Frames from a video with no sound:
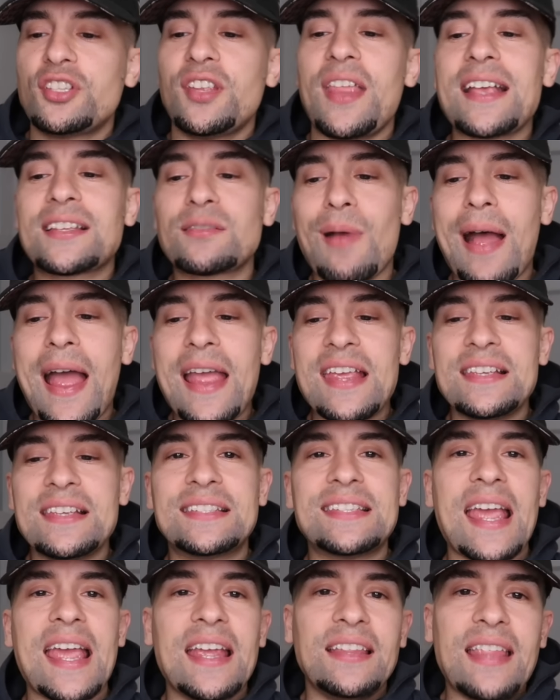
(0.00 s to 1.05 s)
So that's why
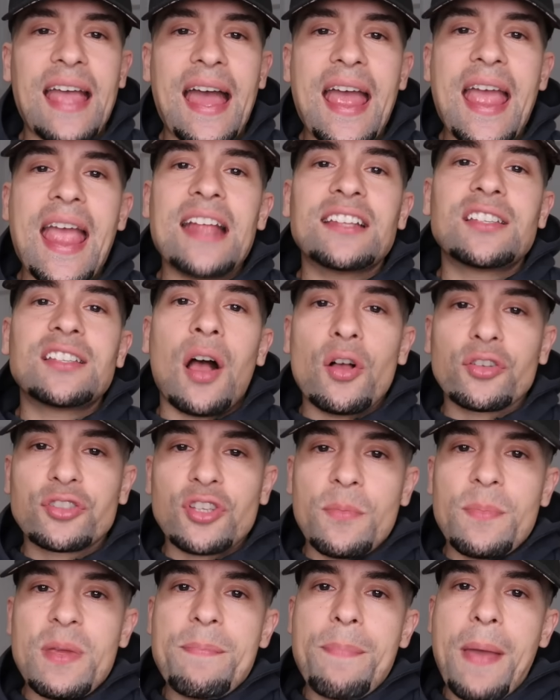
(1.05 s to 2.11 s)
he's saying that, and to
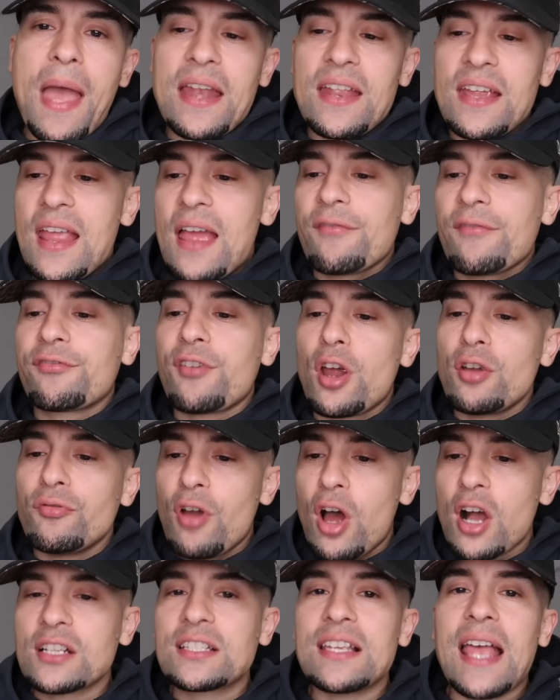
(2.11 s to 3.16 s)
also be petty and throw
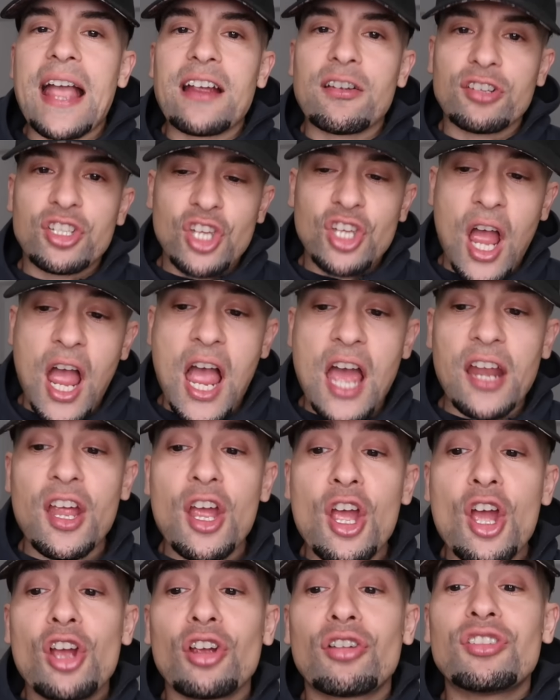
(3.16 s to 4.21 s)
rocks at ChriseanRock.
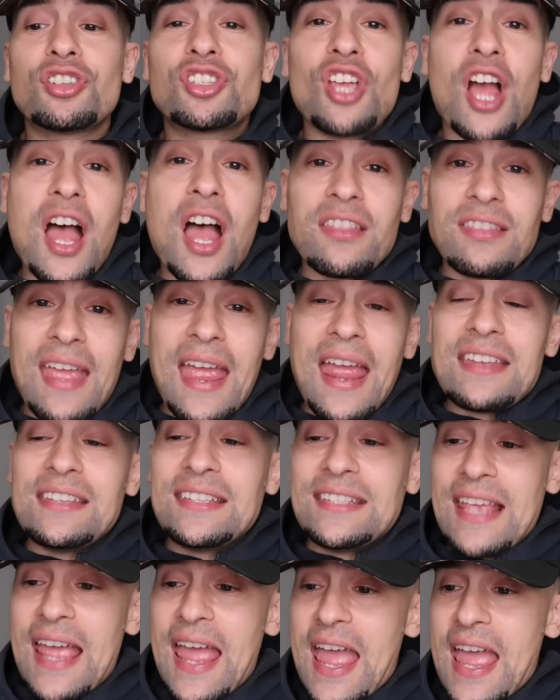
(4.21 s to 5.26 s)
ChriseanRock then
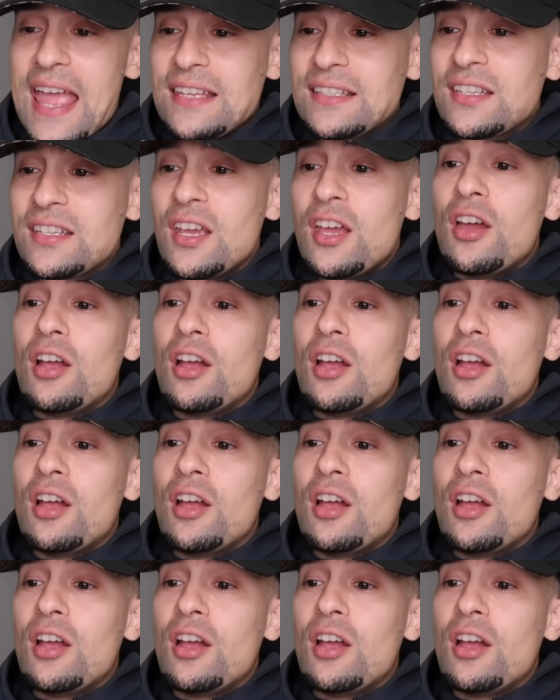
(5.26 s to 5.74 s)
says,